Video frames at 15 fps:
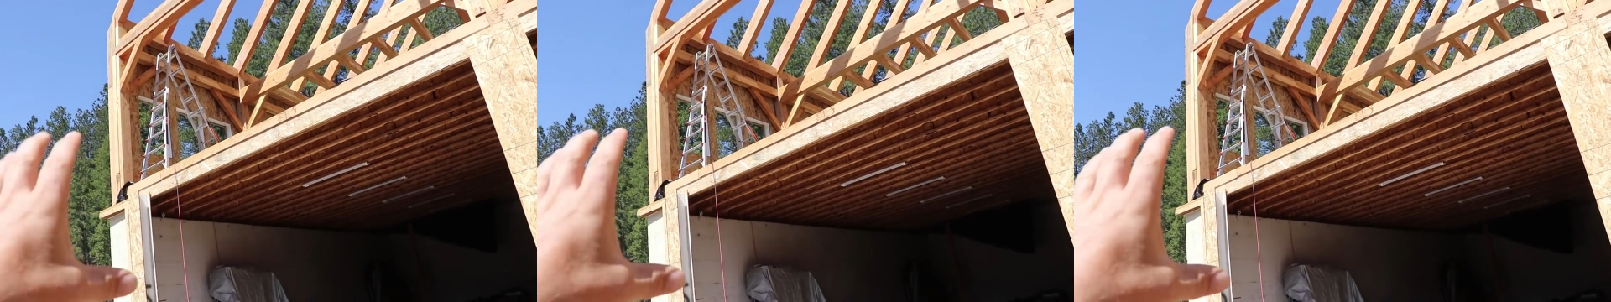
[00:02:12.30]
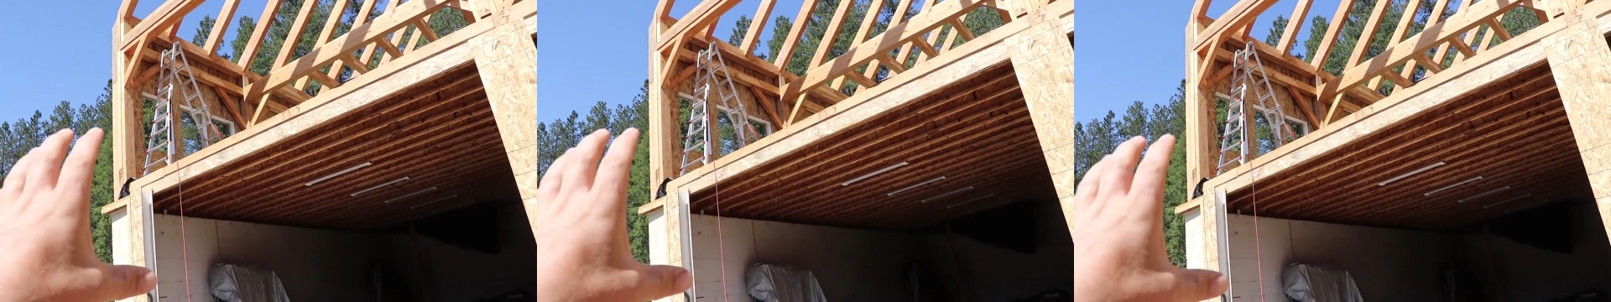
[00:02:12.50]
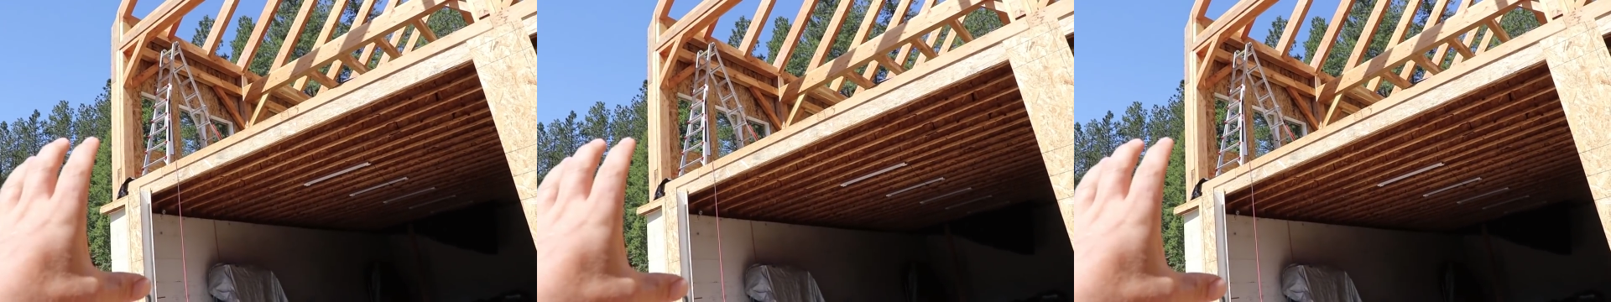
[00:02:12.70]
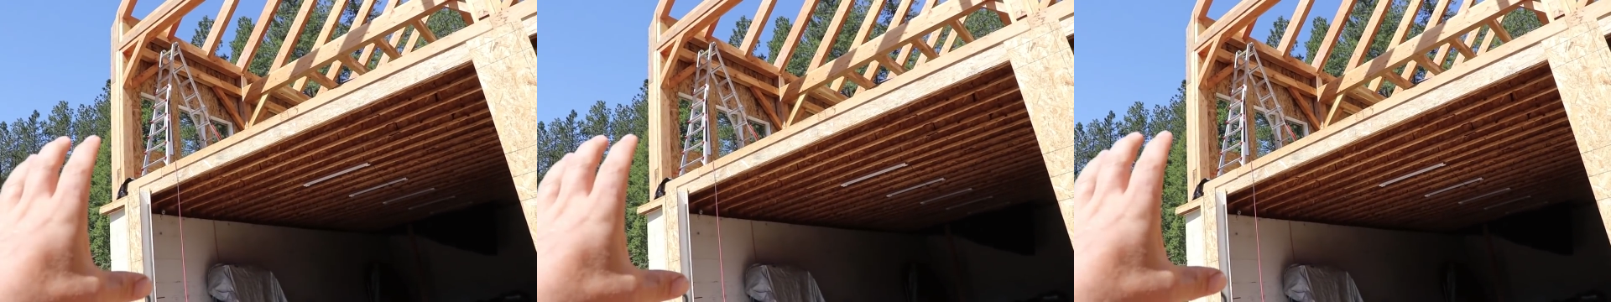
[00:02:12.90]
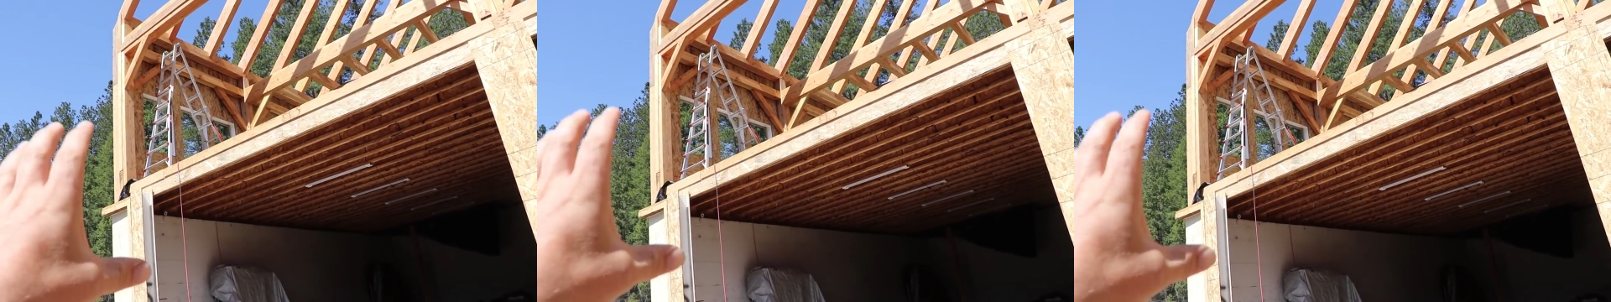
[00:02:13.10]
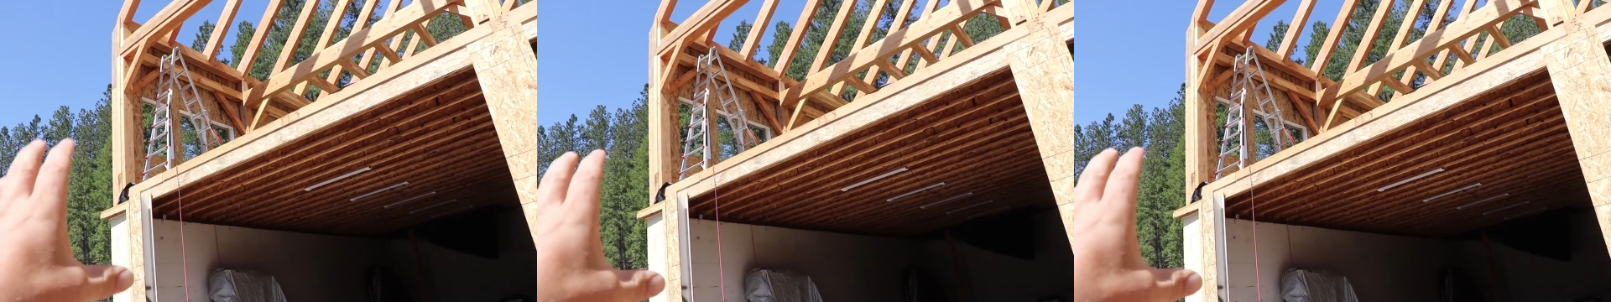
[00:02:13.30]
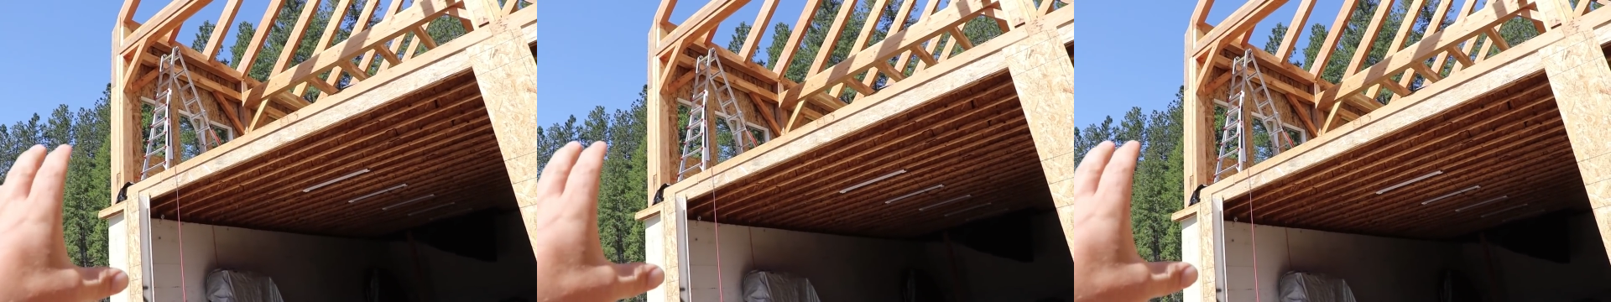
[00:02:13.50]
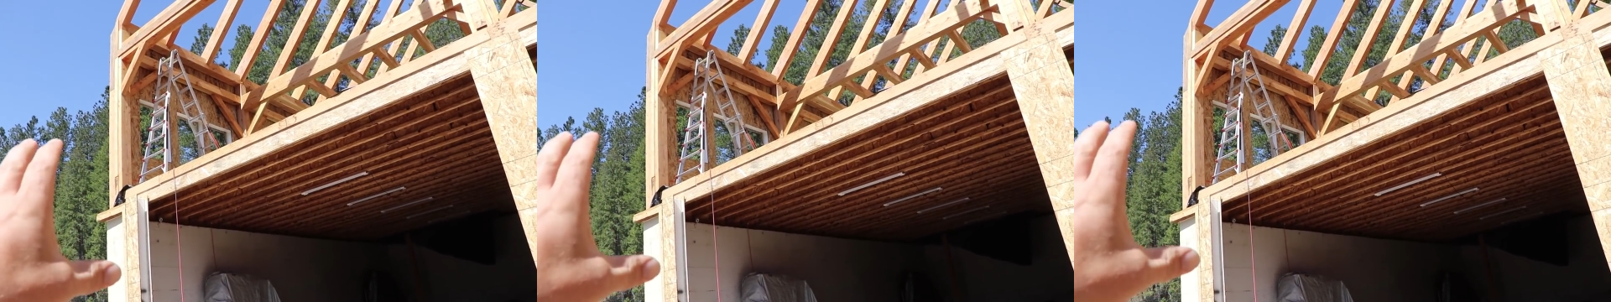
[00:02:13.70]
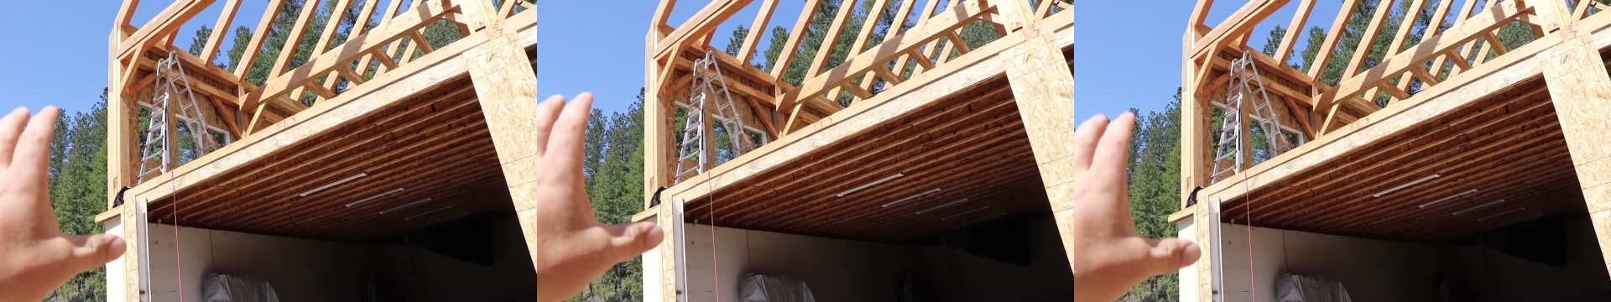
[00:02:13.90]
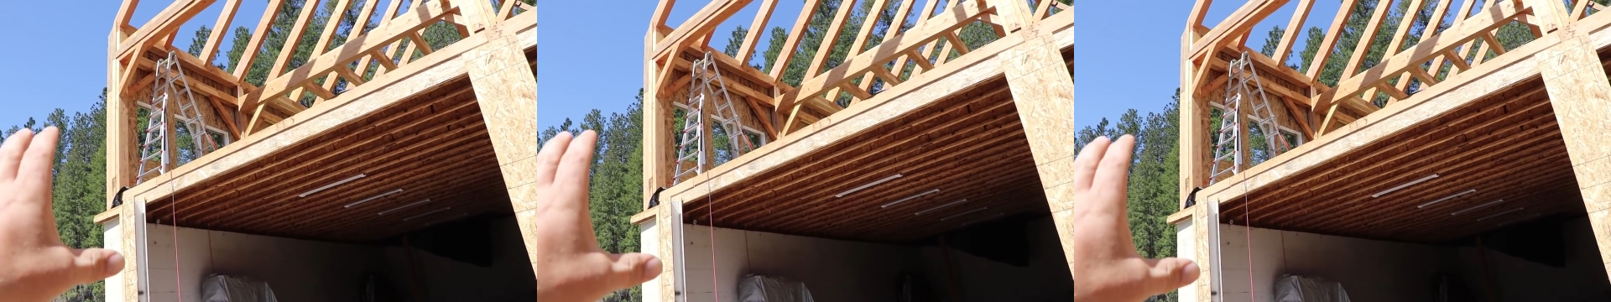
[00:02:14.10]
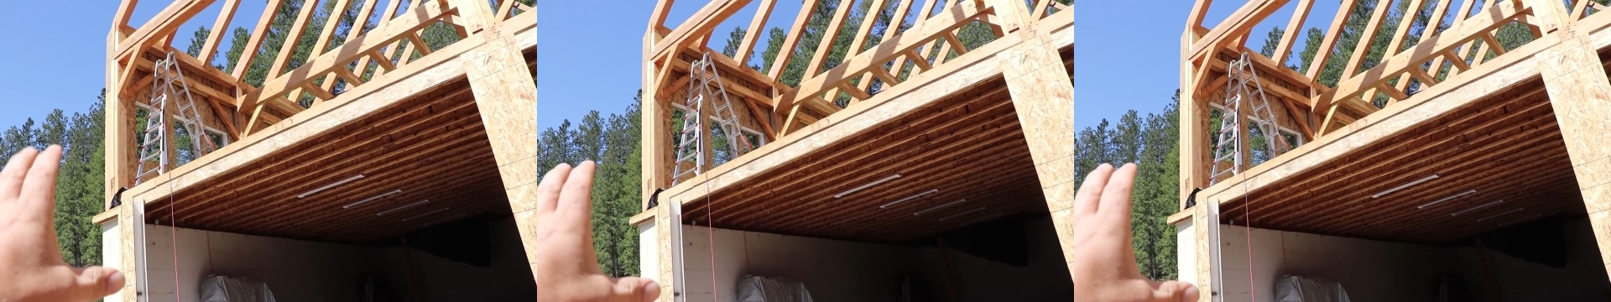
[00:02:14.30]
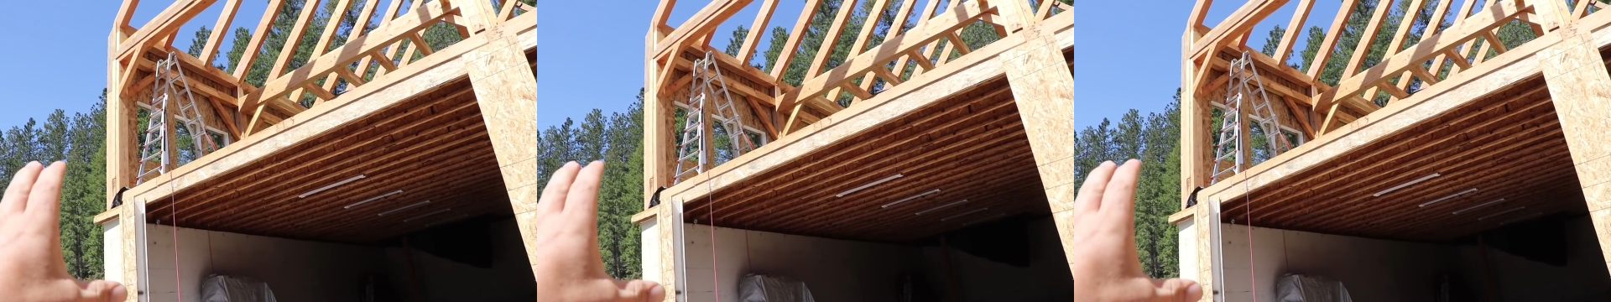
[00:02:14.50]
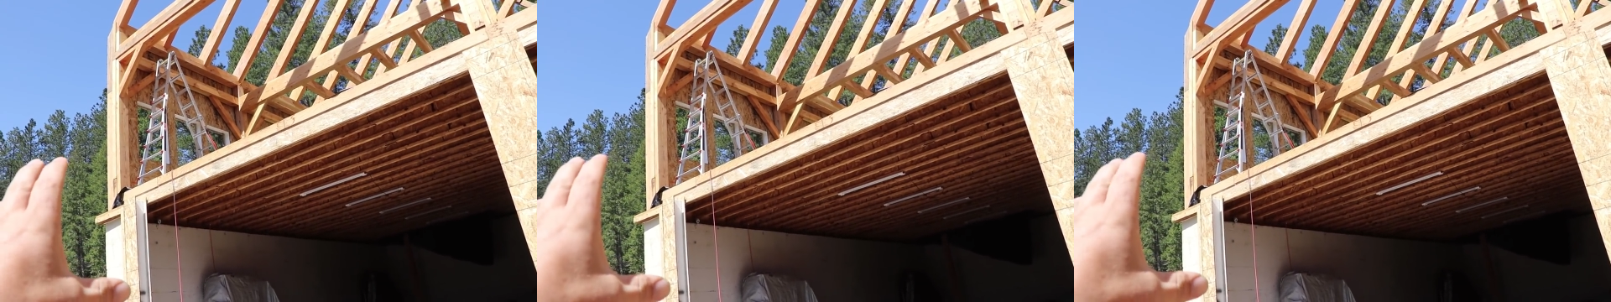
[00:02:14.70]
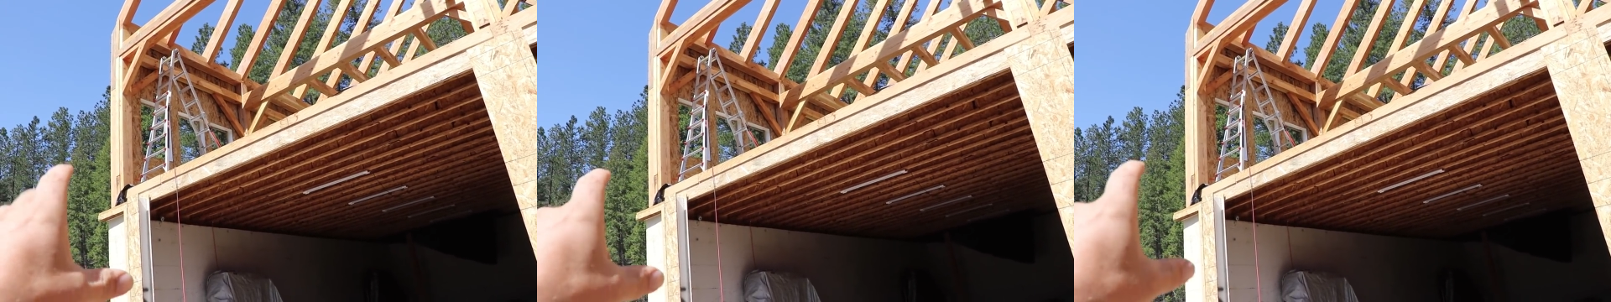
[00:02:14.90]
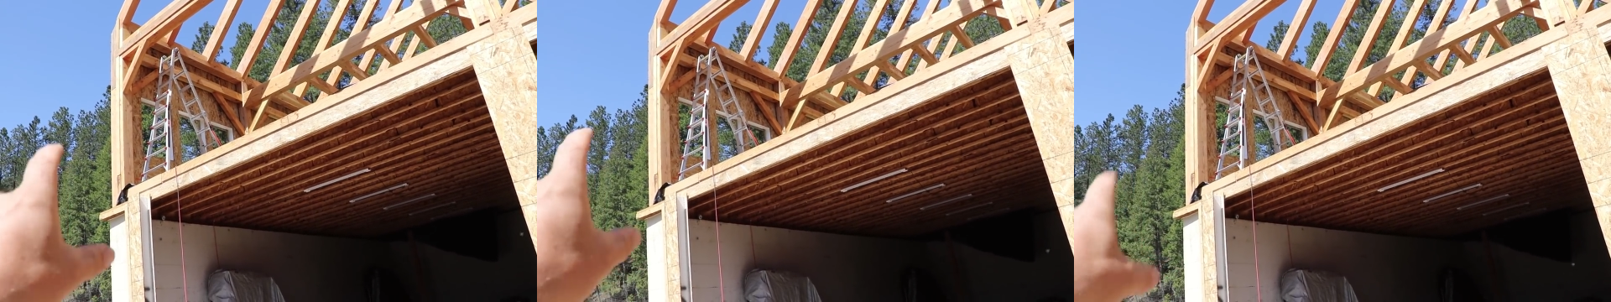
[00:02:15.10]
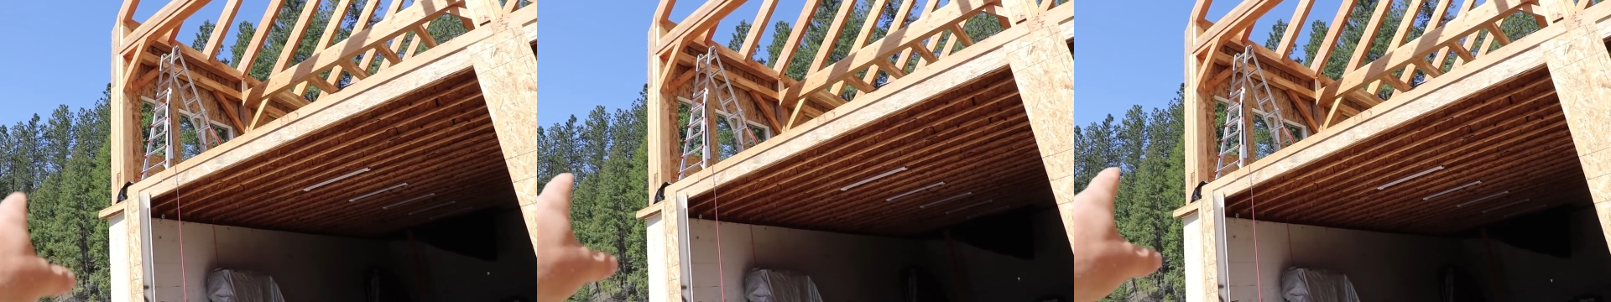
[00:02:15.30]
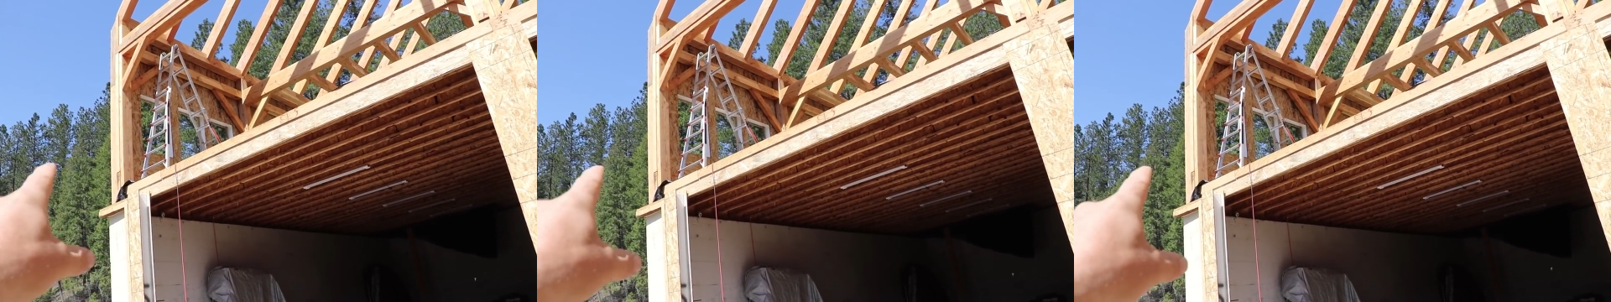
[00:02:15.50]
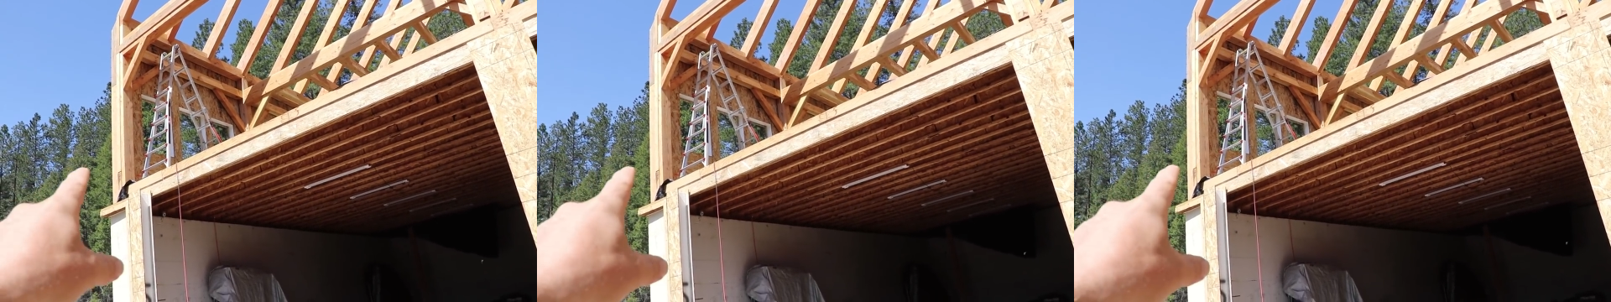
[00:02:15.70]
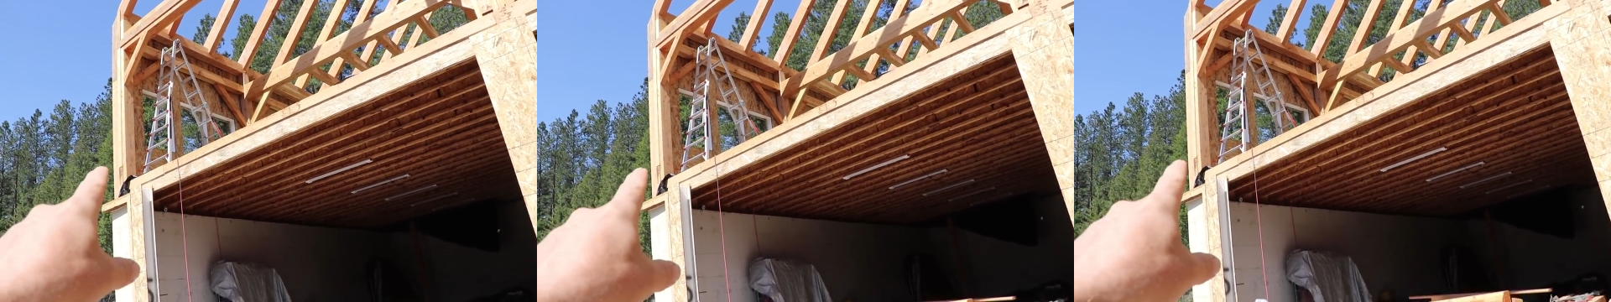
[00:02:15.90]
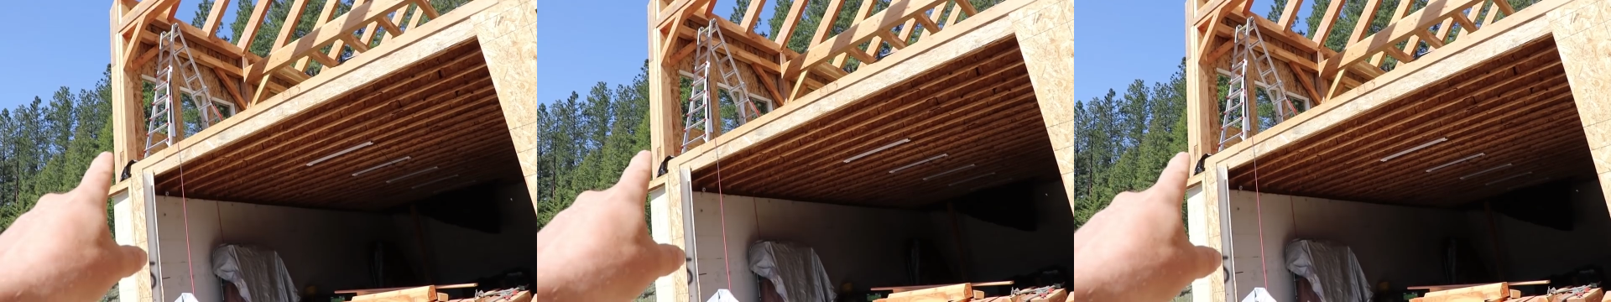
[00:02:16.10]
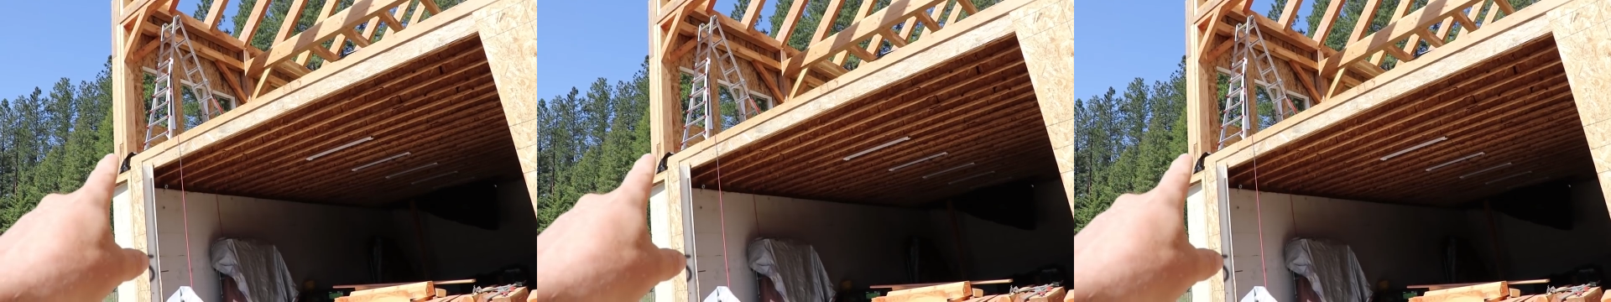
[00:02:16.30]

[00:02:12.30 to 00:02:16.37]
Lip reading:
[unreadable: no face in view]